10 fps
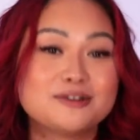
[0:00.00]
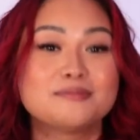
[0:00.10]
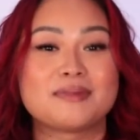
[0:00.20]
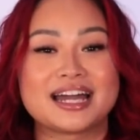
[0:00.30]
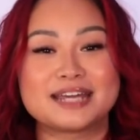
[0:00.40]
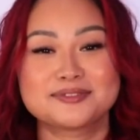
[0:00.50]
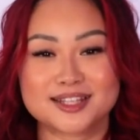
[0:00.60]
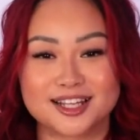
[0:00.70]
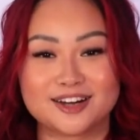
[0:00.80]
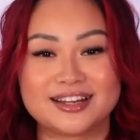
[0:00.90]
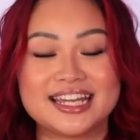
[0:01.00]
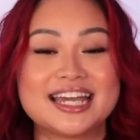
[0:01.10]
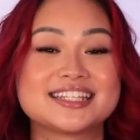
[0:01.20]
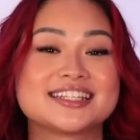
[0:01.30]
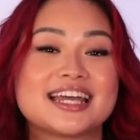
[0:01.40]
My name is Chloe
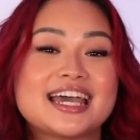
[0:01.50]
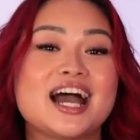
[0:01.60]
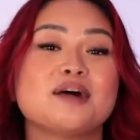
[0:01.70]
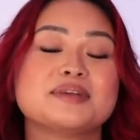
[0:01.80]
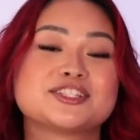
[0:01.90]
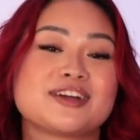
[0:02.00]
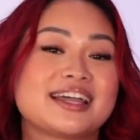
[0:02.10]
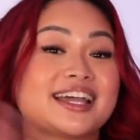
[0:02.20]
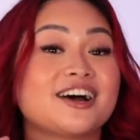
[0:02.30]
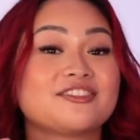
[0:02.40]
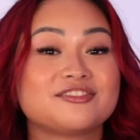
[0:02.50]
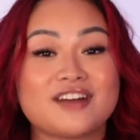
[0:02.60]
and today I'll be trying out